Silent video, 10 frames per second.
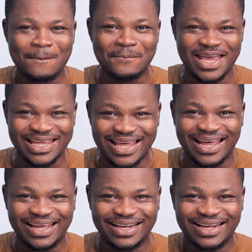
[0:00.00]

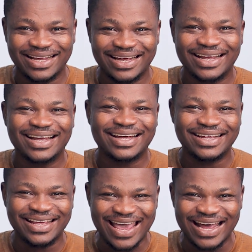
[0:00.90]
Mekyea,
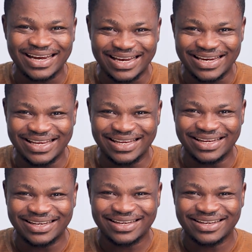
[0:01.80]
Ghanani.